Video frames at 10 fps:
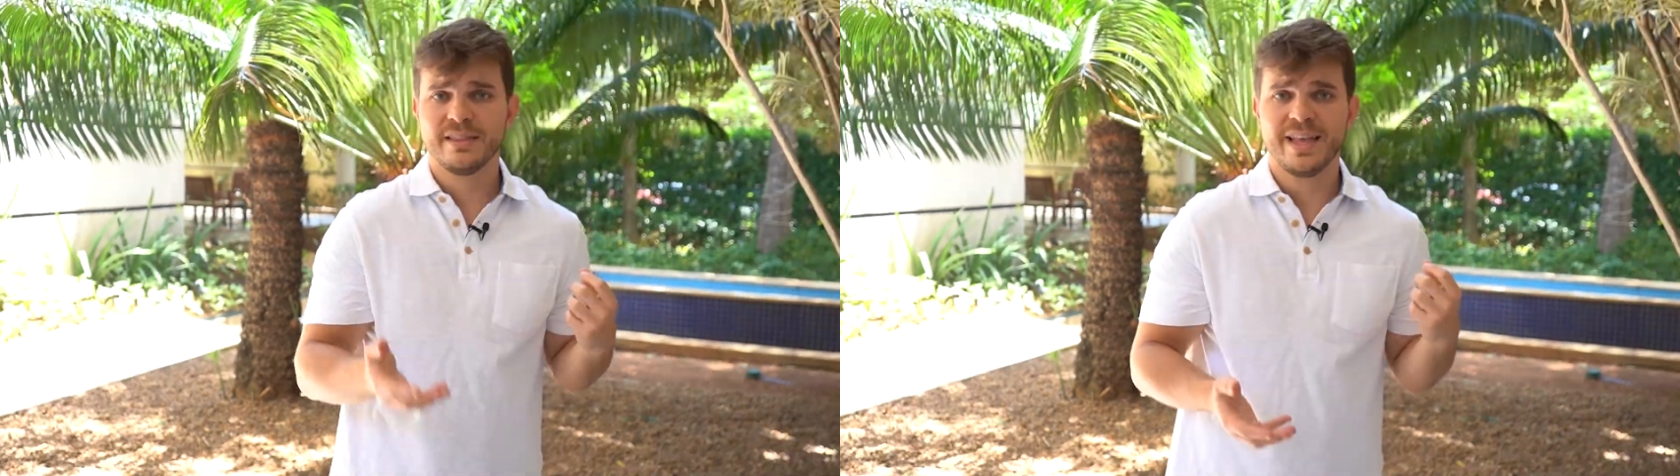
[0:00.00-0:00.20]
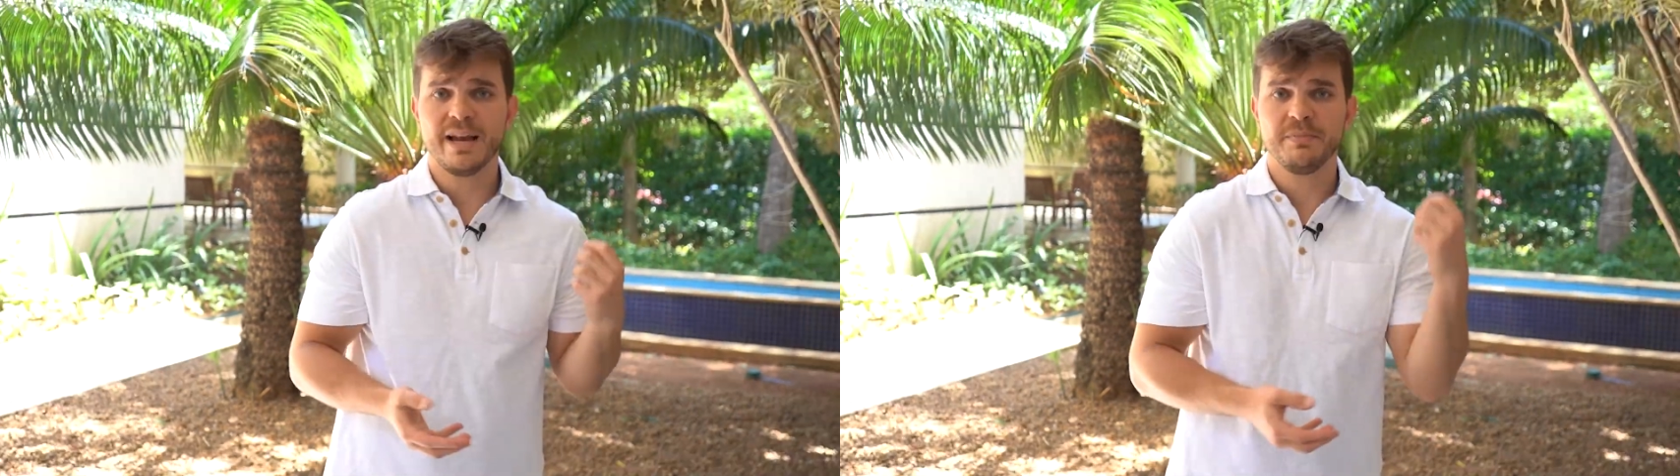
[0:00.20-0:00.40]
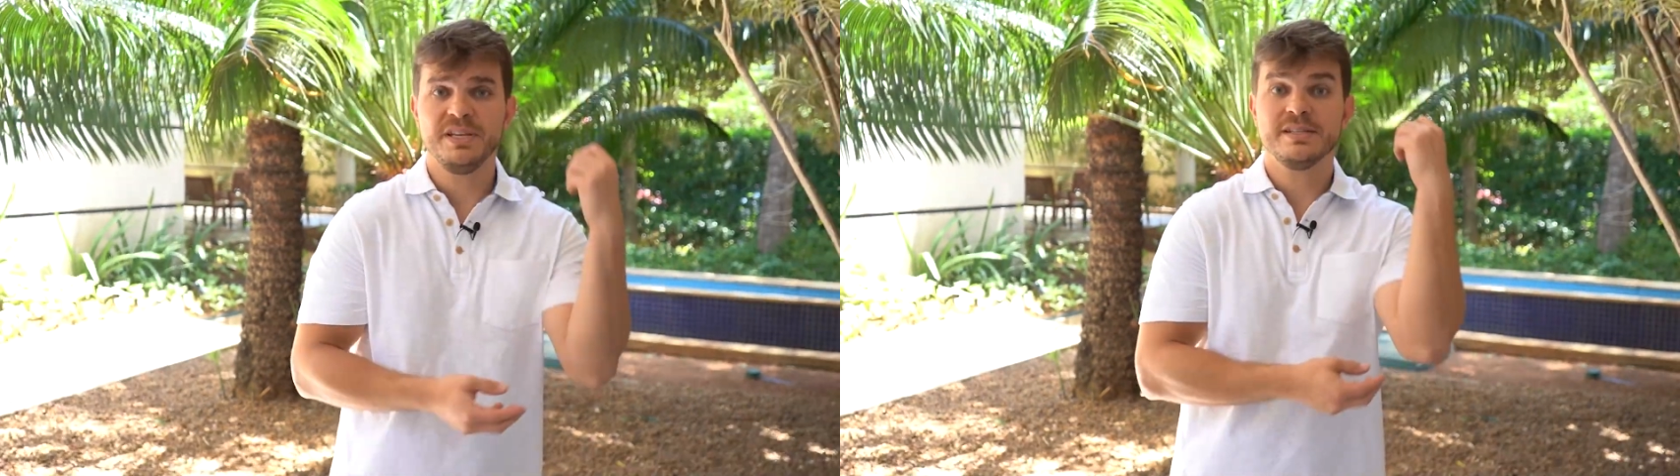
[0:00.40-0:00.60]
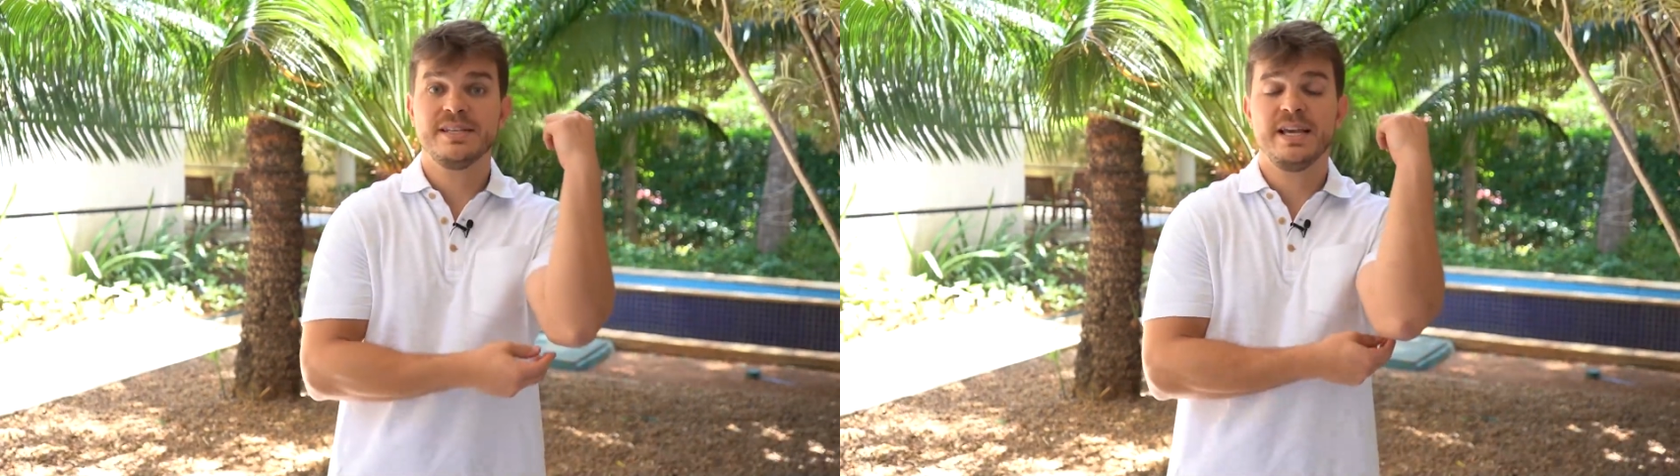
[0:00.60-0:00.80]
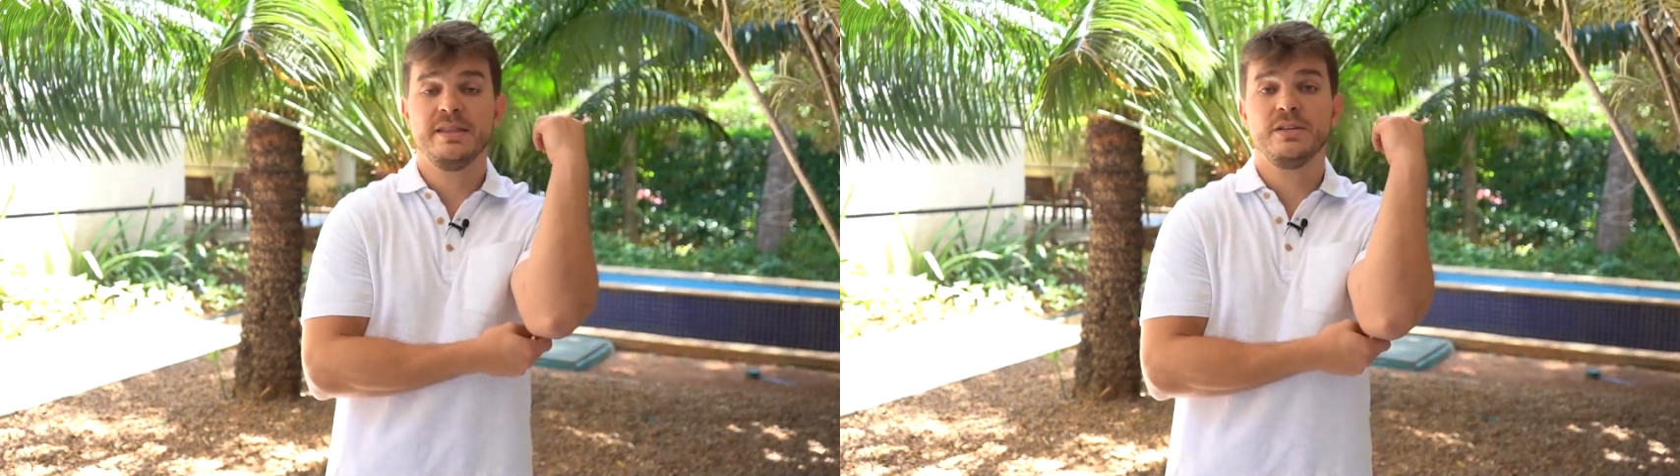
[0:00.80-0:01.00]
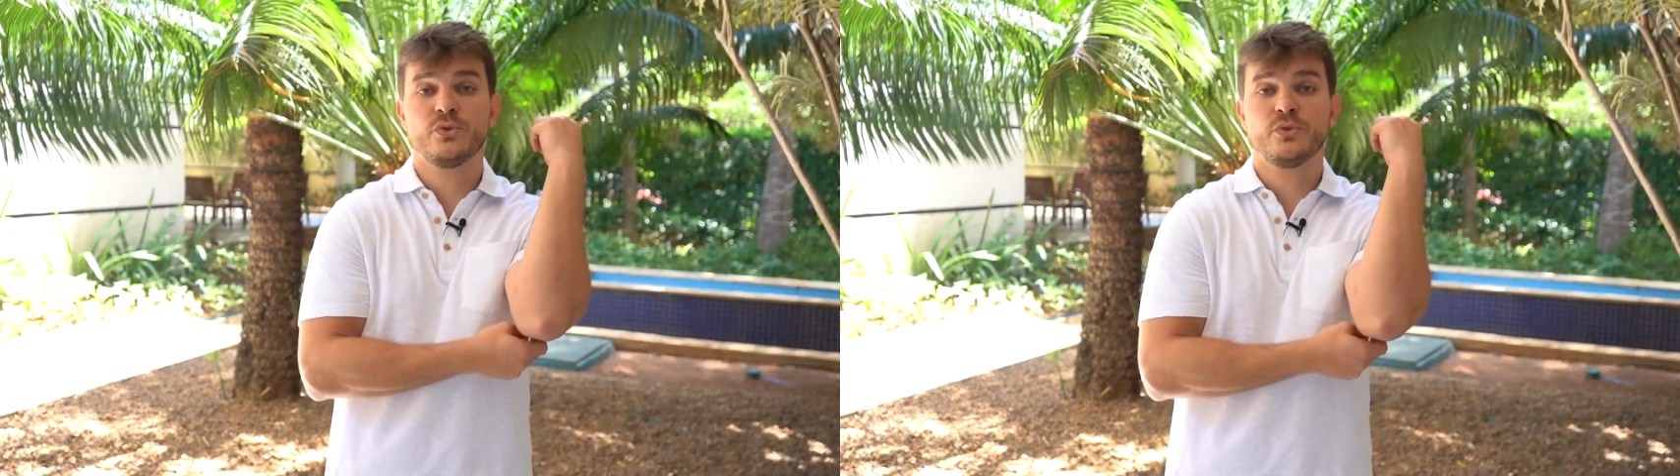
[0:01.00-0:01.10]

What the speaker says: That being said, the